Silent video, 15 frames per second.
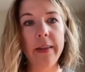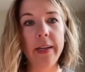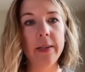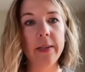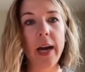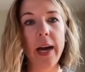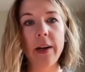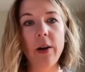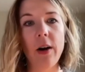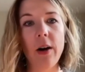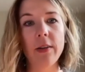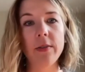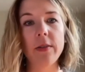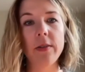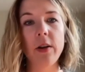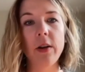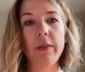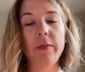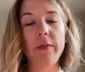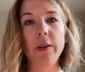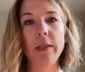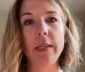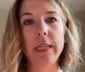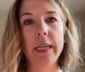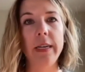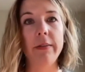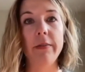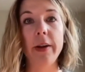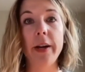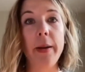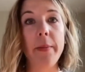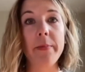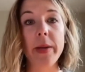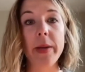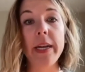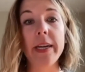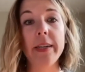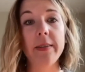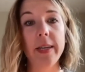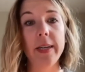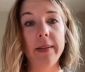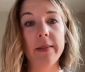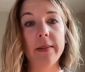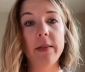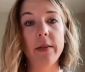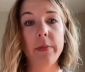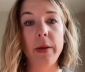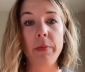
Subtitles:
These high costs are felt in a very immediate sense to